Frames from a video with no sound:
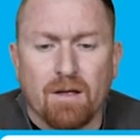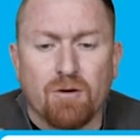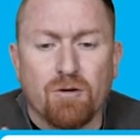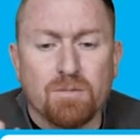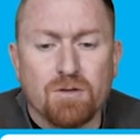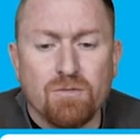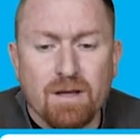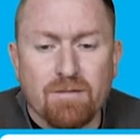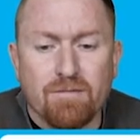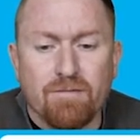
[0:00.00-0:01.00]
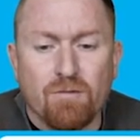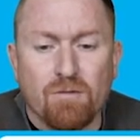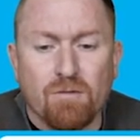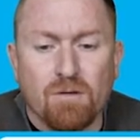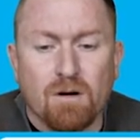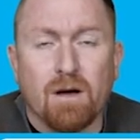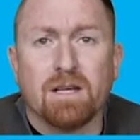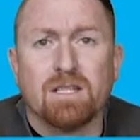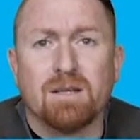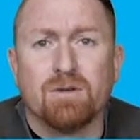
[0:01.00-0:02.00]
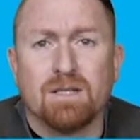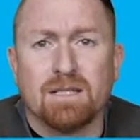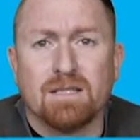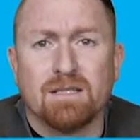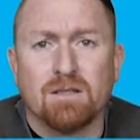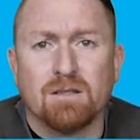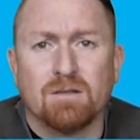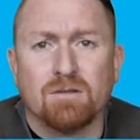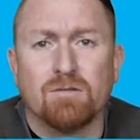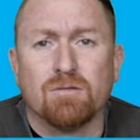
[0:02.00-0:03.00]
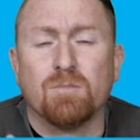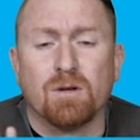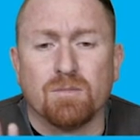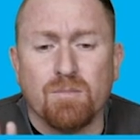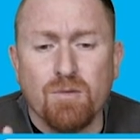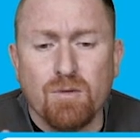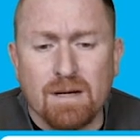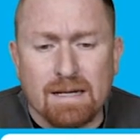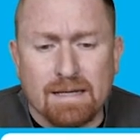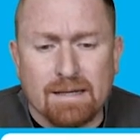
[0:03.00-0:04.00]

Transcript: Groups 3 and 4 are actually predicted to respond poorly.